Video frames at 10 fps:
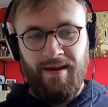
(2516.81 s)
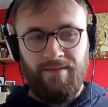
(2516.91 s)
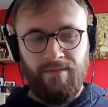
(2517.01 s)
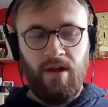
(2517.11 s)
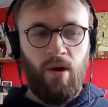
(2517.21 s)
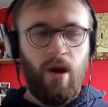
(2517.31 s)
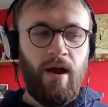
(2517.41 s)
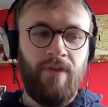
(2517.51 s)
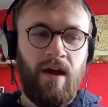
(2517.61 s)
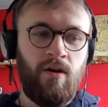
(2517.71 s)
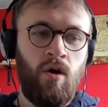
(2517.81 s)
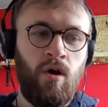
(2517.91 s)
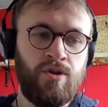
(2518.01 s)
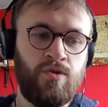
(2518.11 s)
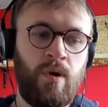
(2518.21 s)
No, I had that at
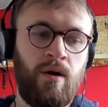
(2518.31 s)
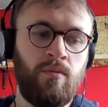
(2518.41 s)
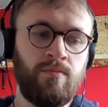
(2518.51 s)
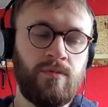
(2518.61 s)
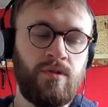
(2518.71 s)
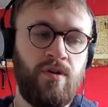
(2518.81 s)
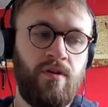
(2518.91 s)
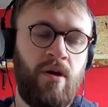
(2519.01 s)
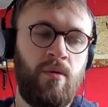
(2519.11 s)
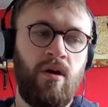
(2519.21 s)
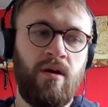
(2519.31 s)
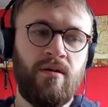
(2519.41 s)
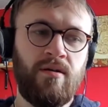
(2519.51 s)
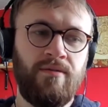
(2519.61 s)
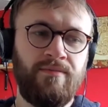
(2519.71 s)
college as well because I felt
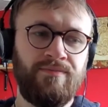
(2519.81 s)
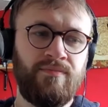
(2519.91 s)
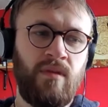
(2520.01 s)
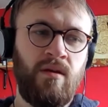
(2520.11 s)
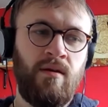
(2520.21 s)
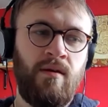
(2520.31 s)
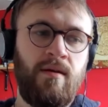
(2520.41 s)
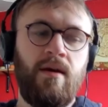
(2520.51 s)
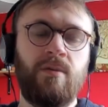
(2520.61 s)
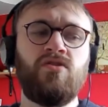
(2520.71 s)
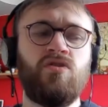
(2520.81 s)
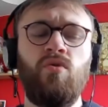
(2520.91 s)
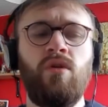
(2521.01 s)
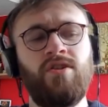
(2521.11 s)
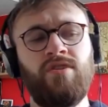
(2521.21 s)
like at school
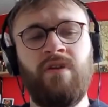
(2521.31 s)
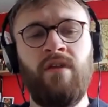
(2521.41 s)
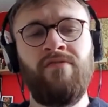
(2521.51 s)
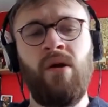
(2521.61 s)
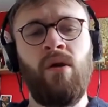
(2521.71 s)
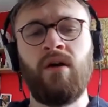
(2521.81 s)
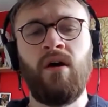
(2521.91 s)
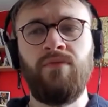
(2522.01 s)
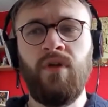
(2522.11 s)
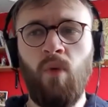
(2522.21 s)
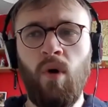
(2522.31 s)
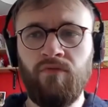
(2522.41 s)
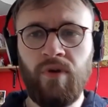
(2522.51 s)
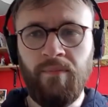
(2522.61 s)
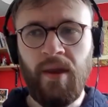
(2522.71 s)
I just kind of felt like there weren't
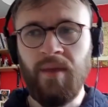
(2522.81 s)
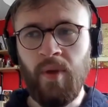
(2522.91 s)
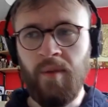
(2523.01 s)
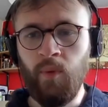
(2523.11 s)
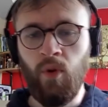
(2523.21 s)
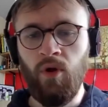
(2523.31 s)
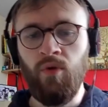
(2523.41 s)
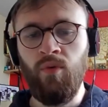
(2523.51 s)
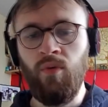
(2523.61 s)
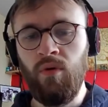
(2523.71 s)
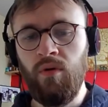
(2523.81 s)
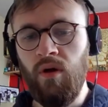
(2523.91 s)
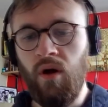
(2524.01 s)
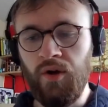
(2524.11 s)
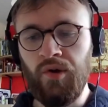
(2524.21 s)
really many people who
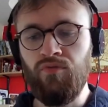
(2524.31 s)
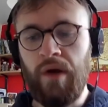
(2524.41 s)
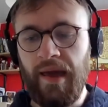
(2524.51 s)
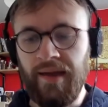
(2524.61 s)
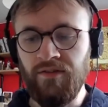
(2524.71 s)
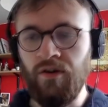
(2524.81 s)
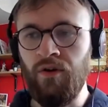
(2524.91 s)
I could relate to or